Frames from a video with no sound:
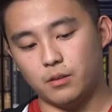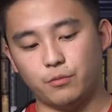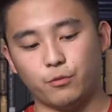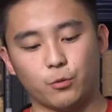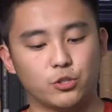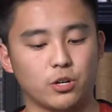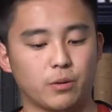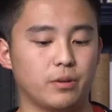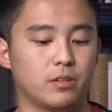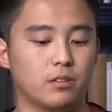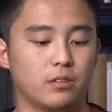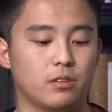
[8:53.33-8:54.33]
Before we jump
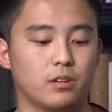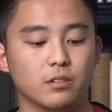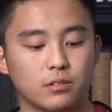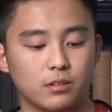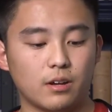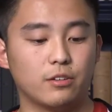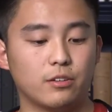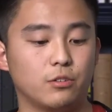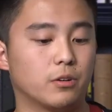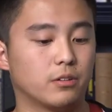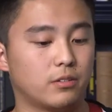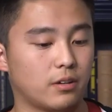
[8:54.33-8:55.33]
into this, I do
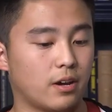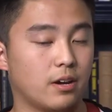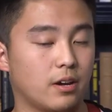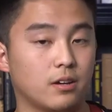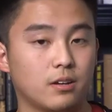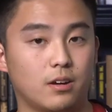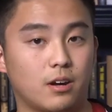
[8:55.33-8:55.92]
want to say